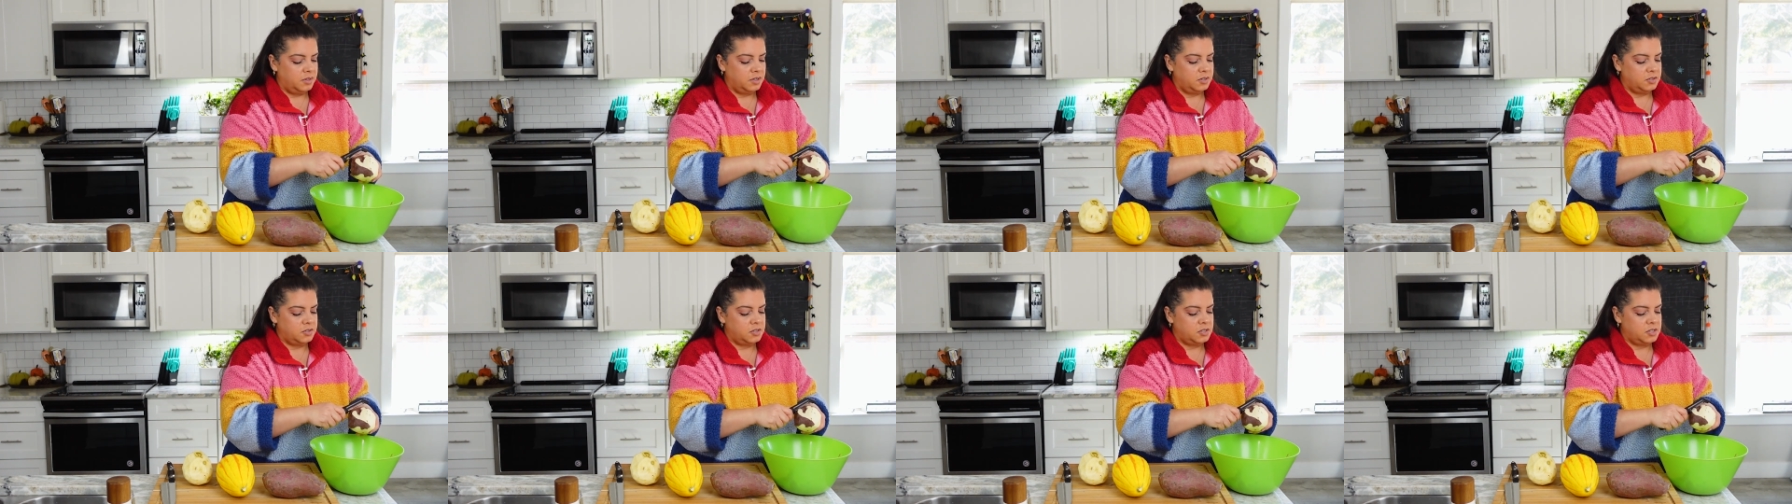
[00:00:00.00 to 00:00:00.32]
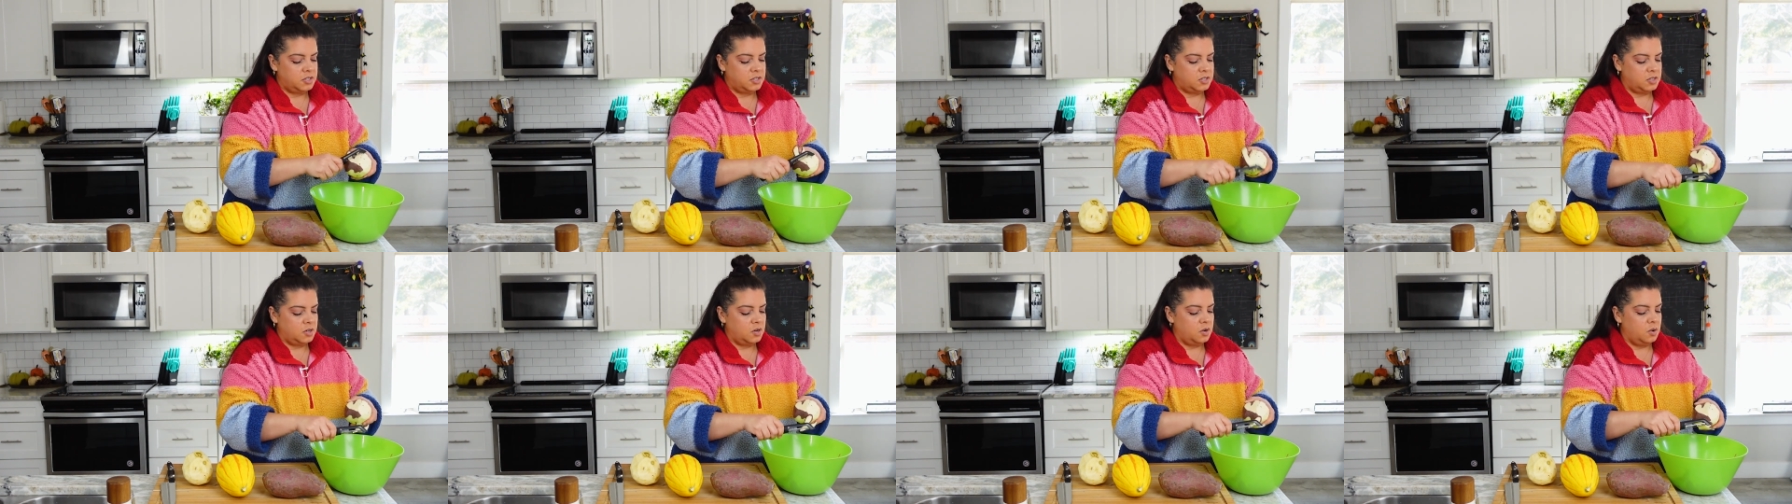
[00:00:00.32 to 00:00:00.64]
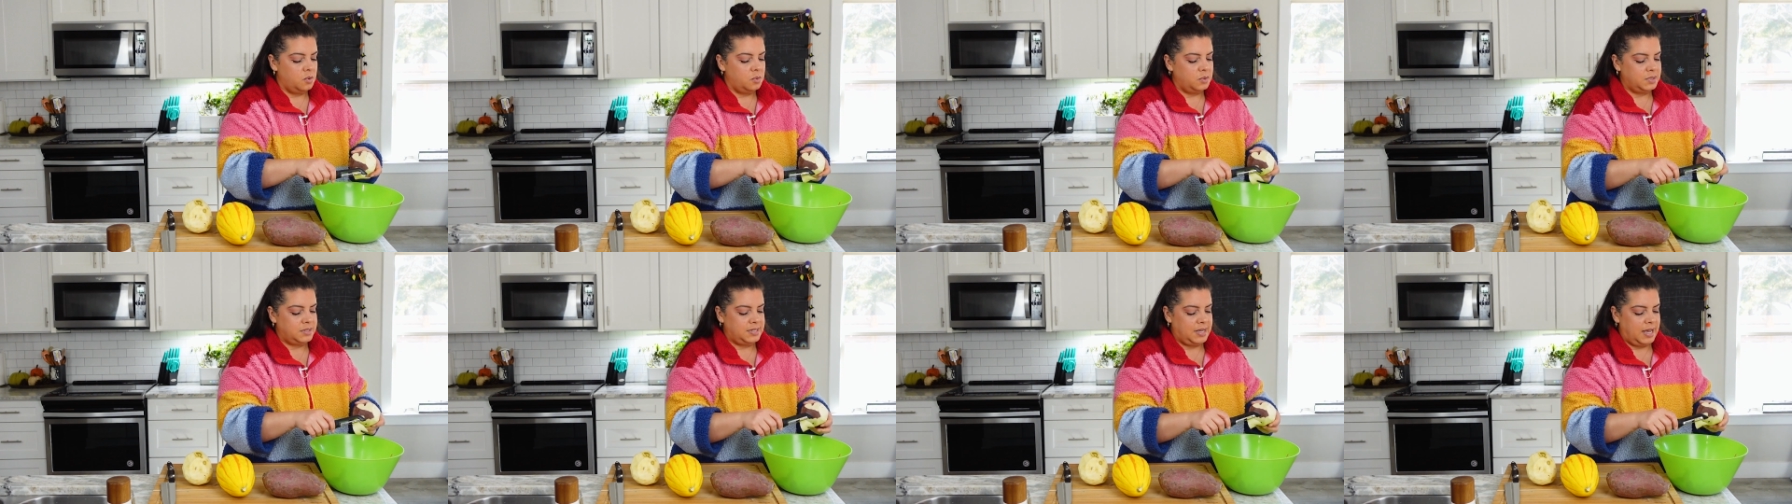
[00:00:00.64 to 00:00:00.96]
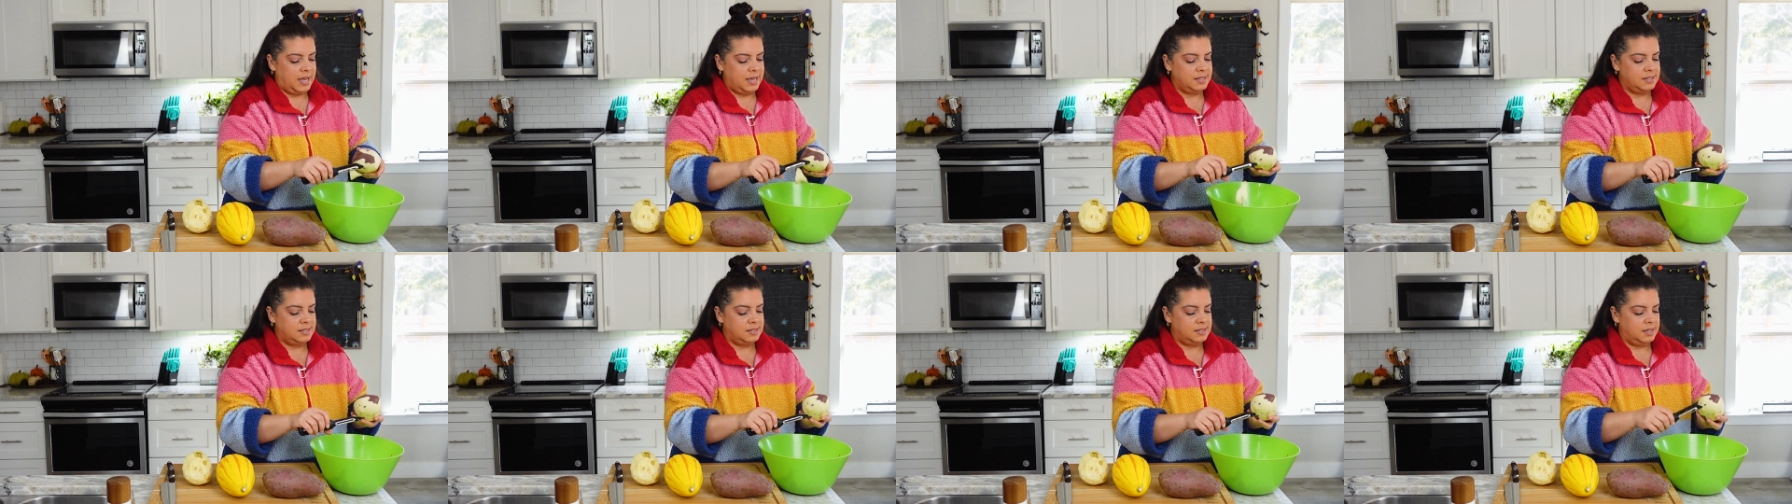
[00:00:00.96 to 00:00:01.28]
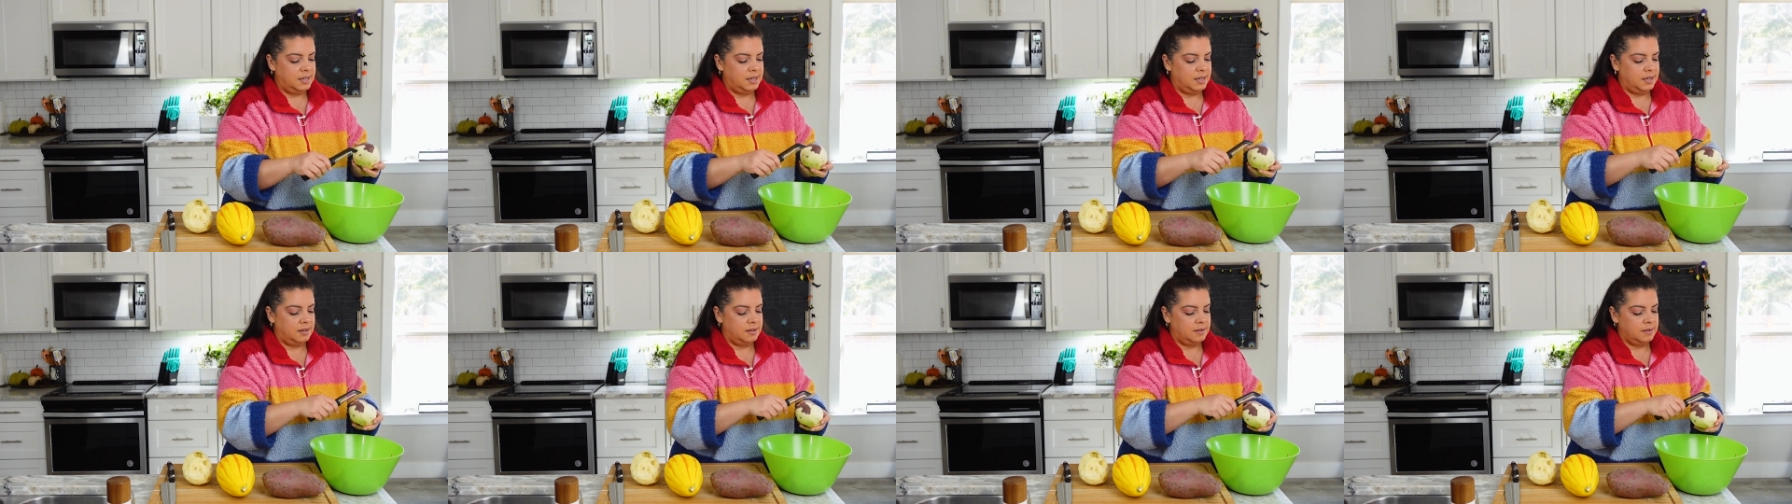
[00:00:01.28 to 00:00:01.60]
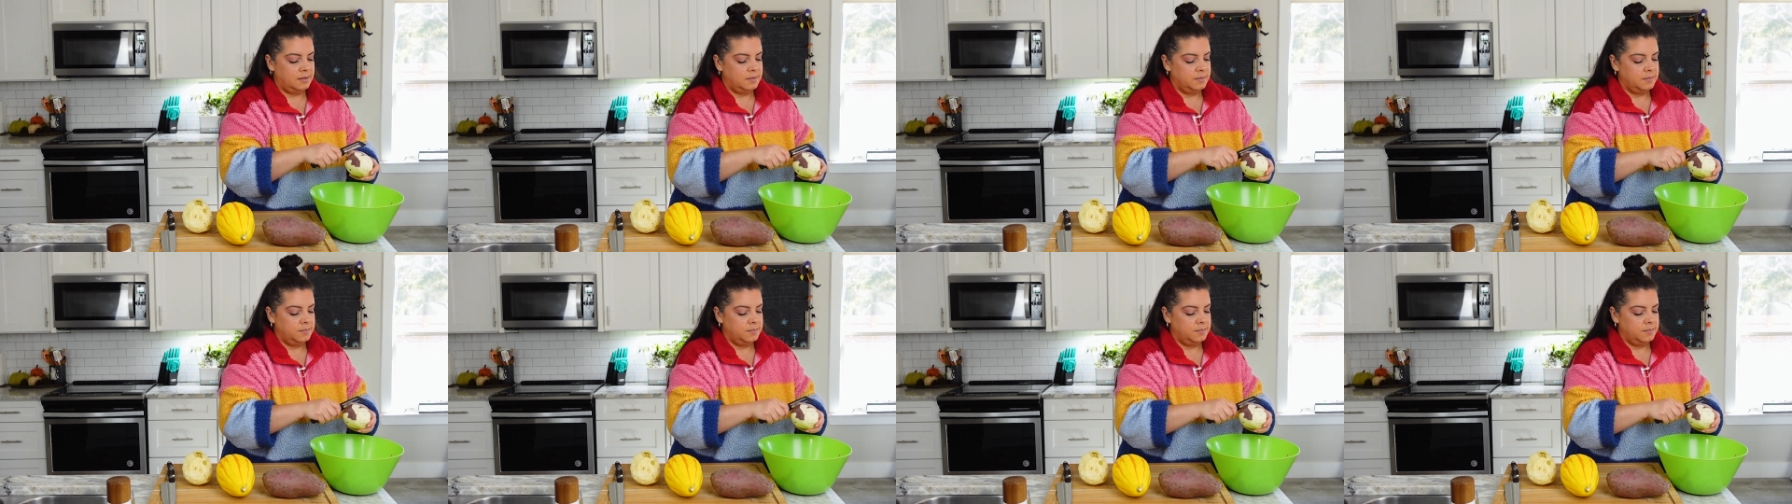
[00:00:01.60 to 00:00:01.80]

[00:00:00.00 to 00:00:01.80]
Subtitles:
They're just so tasty.